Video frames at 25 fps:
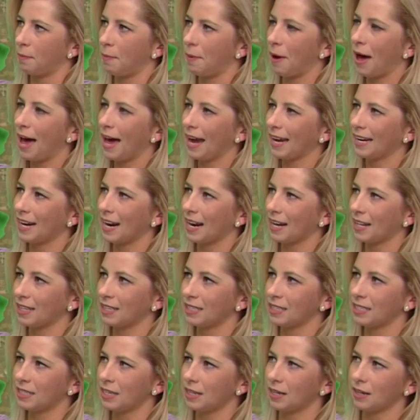Pine
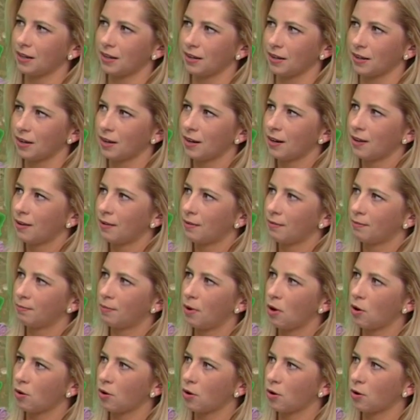Island Center,
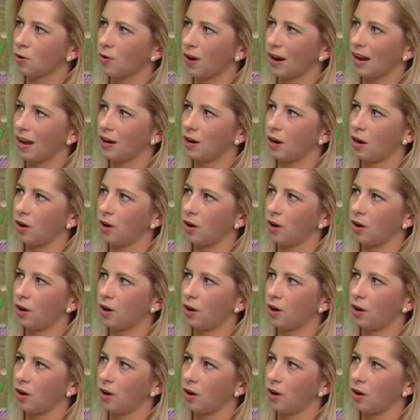Boca Grande,